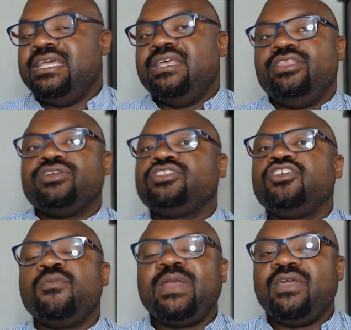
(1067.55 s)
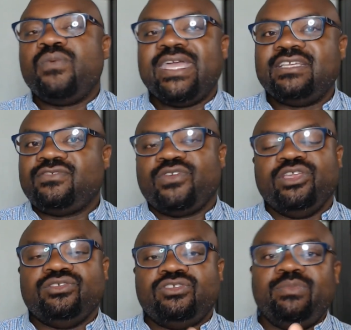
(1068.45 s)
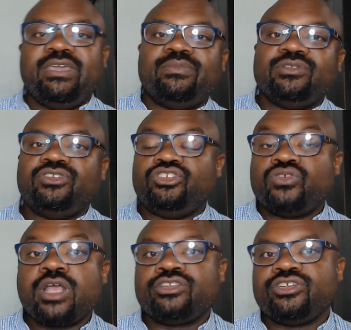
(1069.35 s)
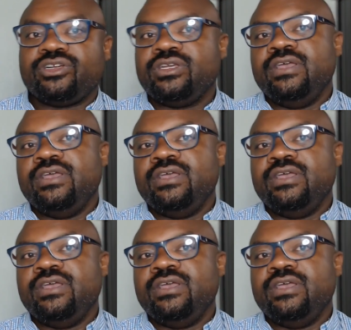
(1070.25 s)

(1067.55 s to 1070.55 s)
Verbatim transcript: There are so many ways for you to be able to structure